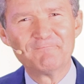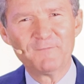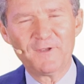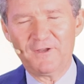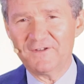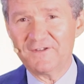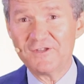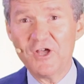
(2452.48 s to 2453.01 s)

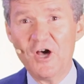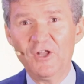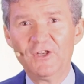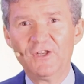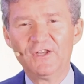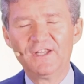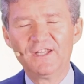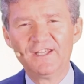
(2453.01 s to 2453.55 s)
because
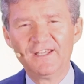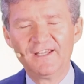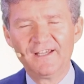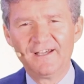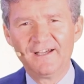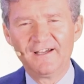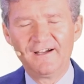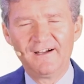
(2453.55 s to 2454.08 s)
none
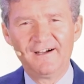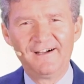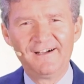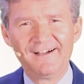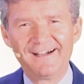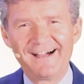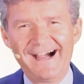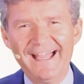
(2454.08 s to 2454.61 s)

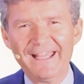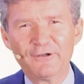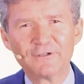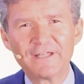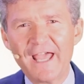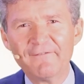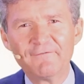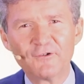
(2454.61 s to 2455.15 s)
I
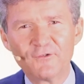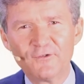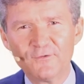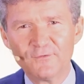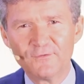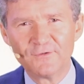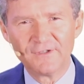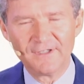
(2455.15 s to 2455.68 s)
could ever
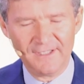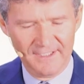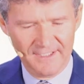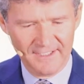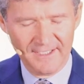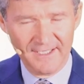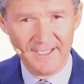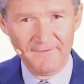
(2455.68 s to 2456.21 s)
do
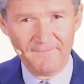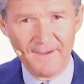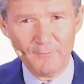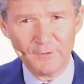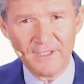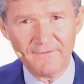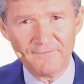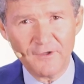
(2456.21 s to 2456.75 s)
if I
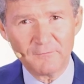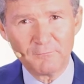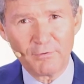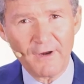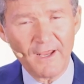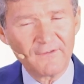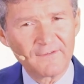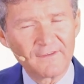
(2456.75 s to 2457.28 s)
would have not
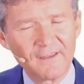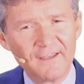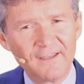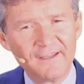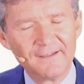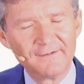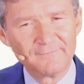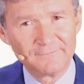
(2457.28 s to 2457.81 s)
breath,
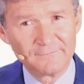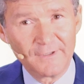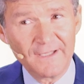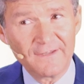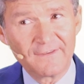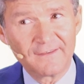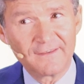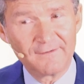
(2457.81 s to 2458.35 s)

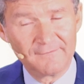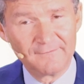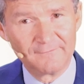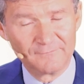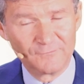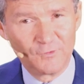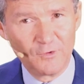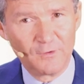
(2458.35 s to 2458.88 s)

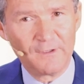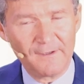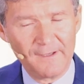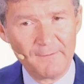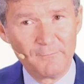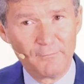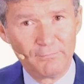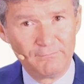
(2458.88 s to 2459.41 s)
took
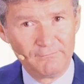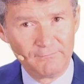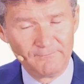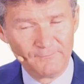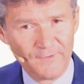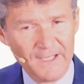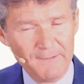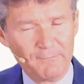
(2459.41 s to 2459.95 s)
a
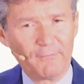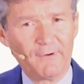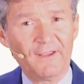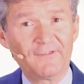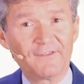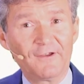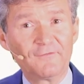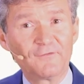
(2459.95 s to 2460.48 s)
deep
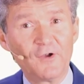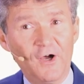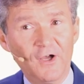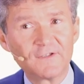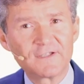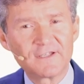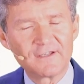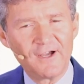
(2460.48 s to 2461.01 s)
breath of
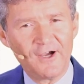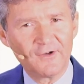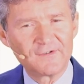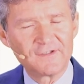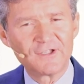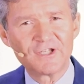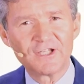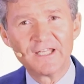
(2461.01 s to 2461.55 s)
God's
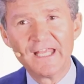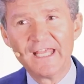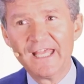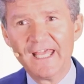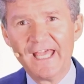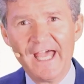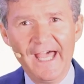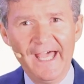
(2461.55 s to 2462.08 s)
oxygen
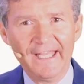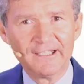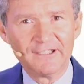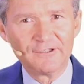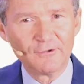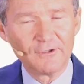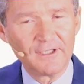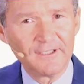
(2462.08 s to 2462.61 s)

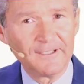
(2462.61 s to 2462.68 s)
and took